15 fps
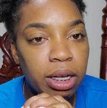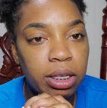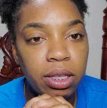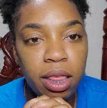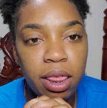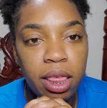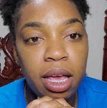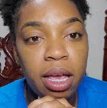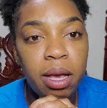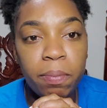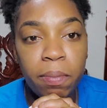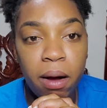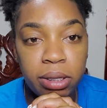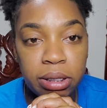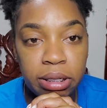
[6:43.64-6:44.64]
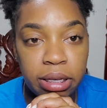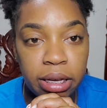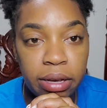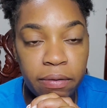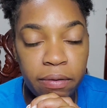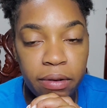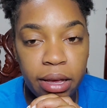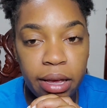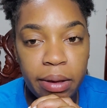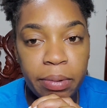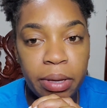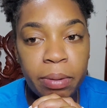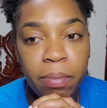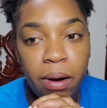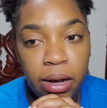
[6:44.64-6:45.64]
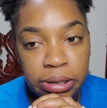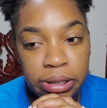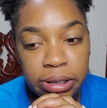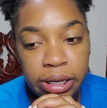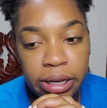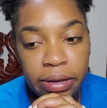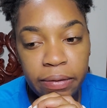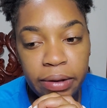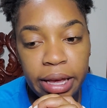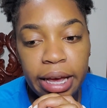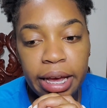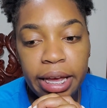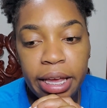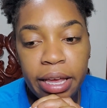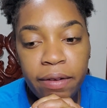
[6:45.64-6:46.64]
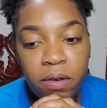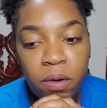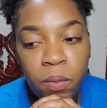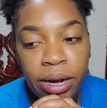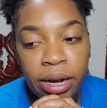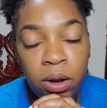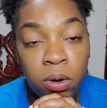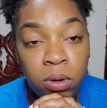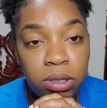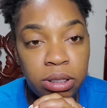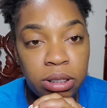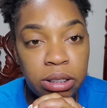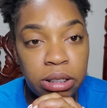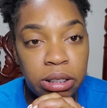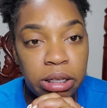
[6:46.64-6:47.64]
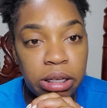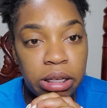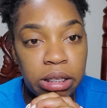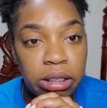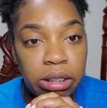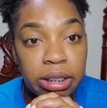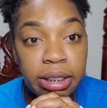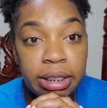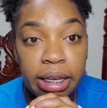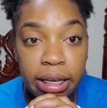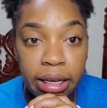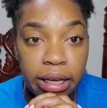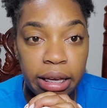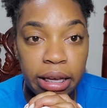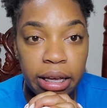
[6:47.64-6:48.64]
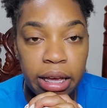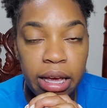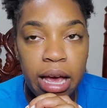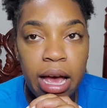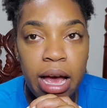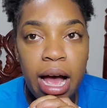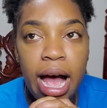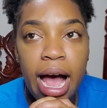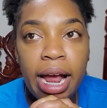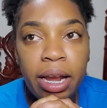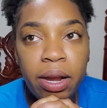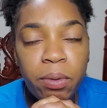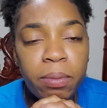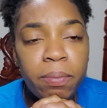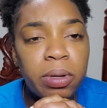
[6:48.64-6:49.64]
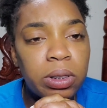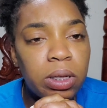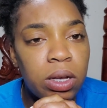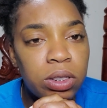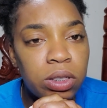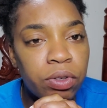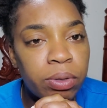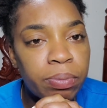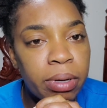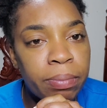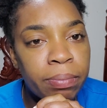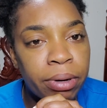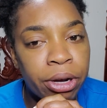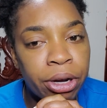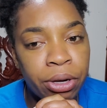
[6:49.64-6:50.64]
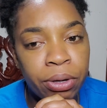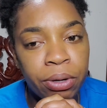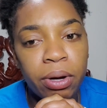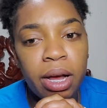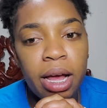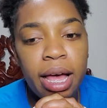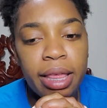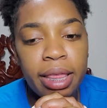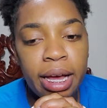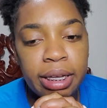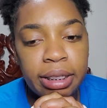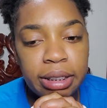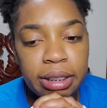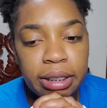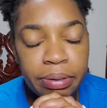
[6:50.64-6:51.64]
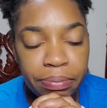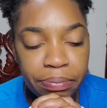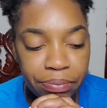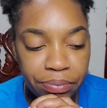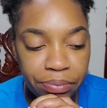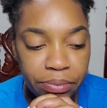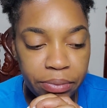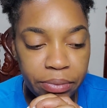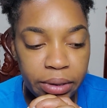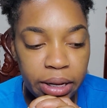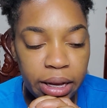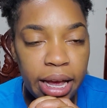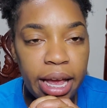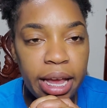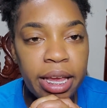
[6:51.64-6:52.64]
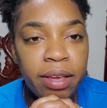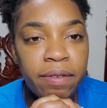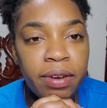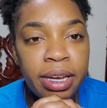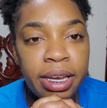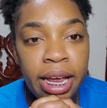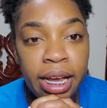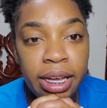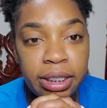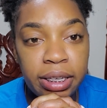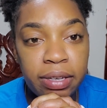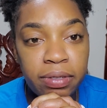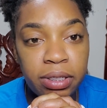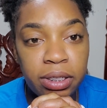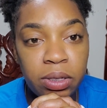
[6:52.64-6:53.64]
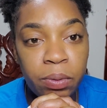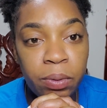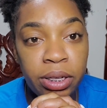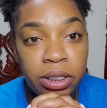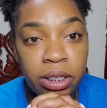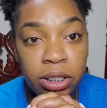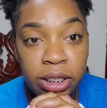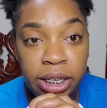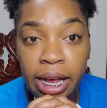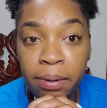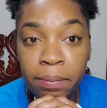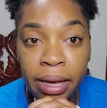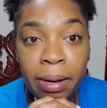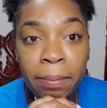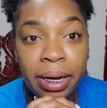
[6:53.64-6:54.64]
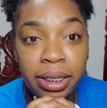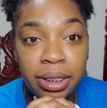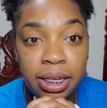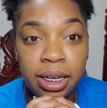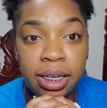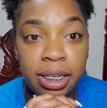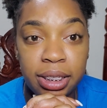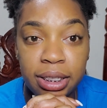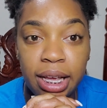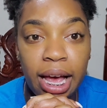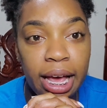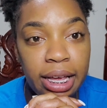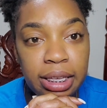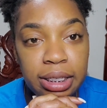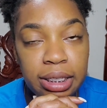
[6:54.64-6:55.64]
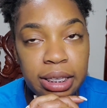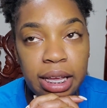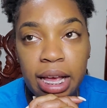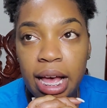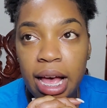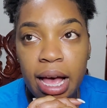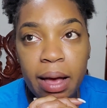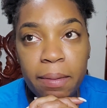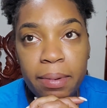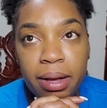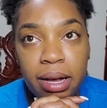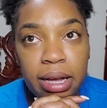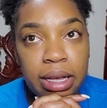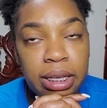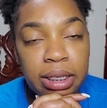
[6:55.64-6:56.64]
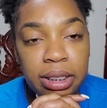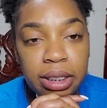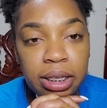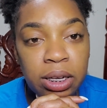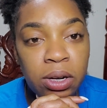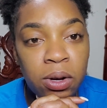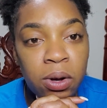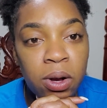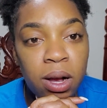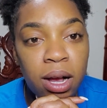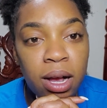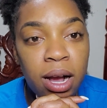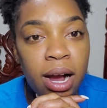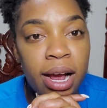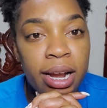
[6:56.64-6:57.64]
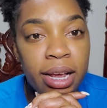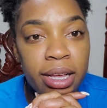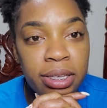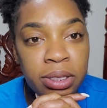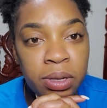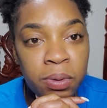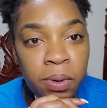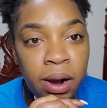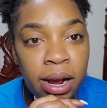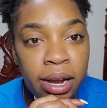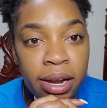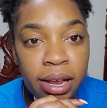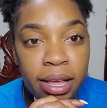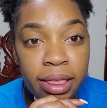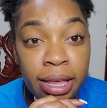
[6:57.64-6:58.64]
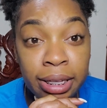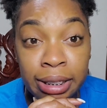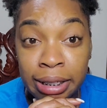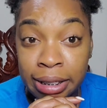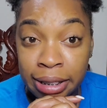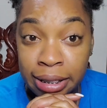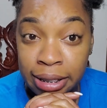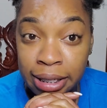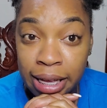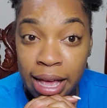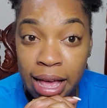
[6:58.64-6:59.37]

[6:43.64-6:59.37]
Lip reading: to think positive, be positive, even when it looks sticky. And we must also remember, you know, that even negative situation can be a blessing in disguise, because God is the one that is